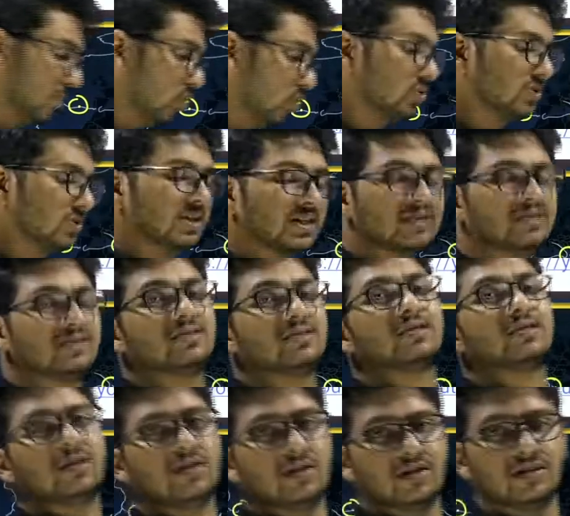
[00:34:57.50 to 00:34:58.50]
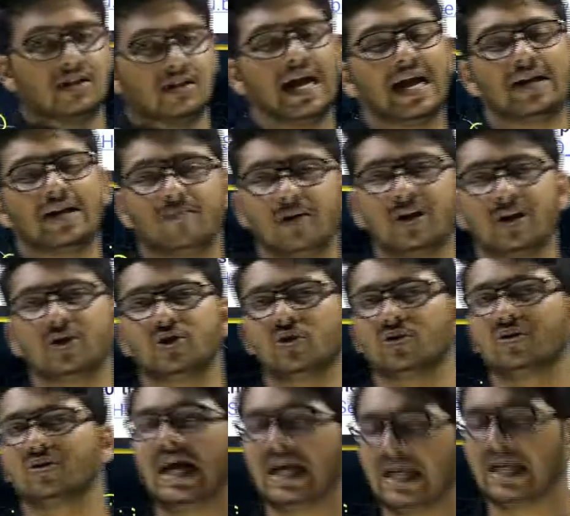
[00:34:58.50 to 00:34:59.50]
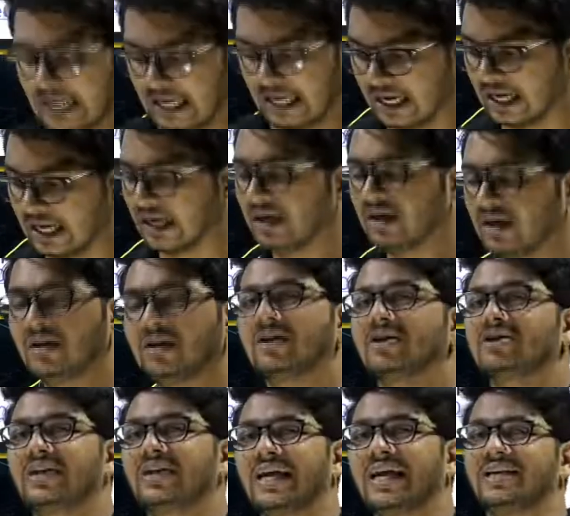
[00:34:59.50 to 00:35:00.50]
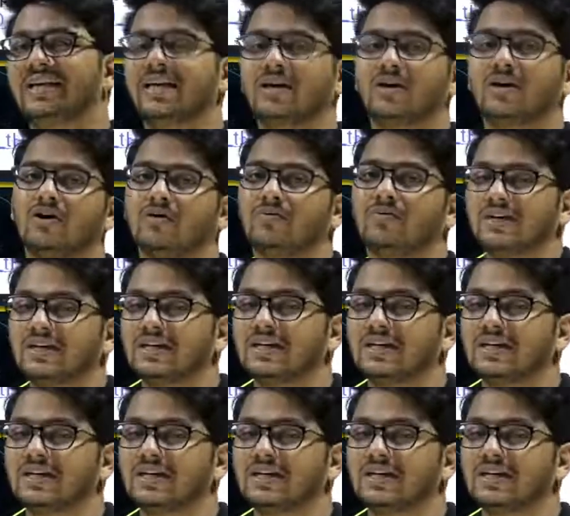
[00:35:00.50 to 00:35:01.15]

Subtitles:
proves us, that will show that shaking of